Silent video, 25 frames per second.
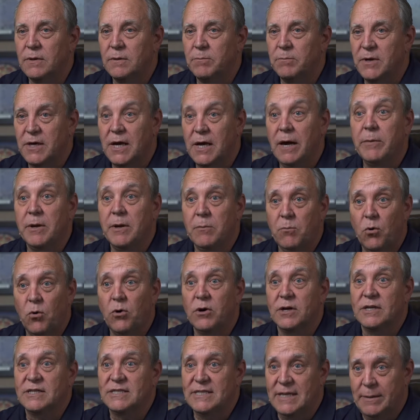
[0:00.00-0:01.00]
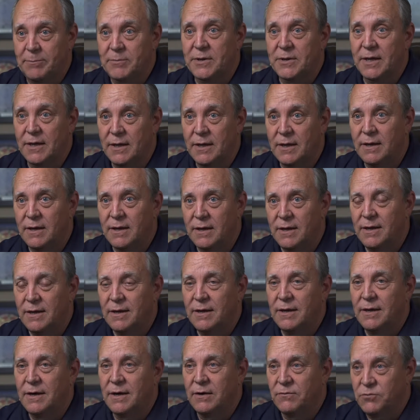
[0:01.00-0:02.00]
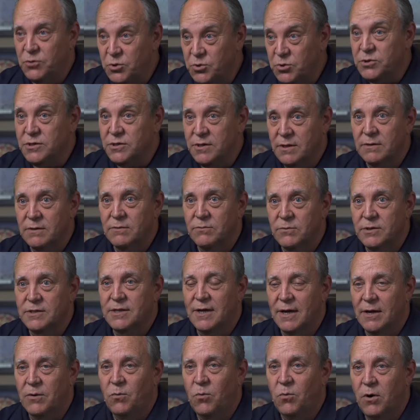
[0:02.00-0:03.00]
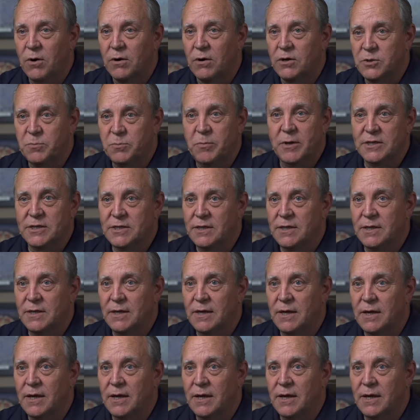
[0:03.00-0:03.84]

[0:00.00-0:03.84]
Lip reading: becoming more accepting of using recycled water, especially